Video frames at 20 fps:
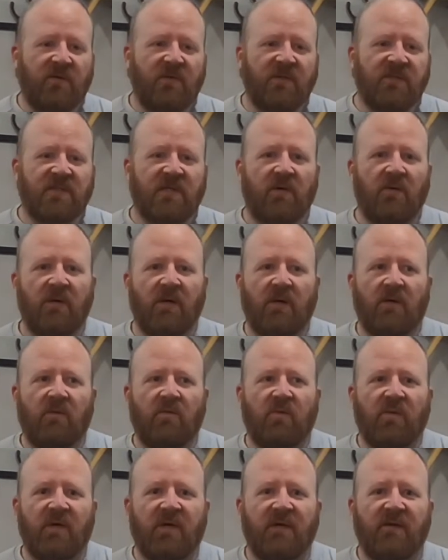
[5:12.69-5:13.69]
what's going
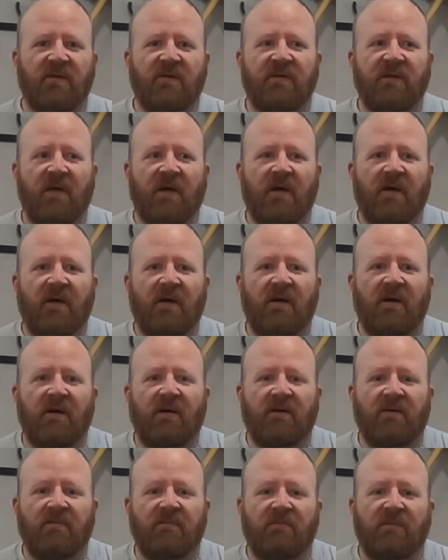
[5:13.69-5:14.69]
on with
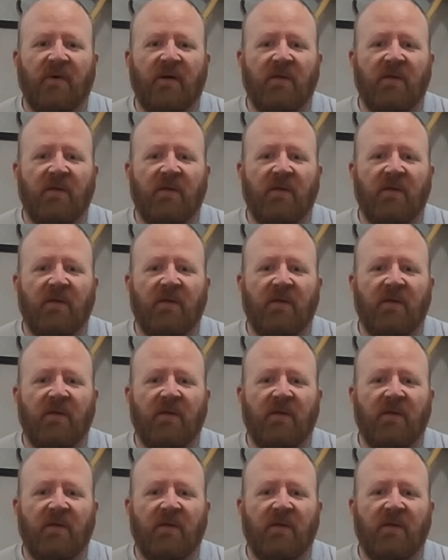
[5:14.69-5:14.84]
our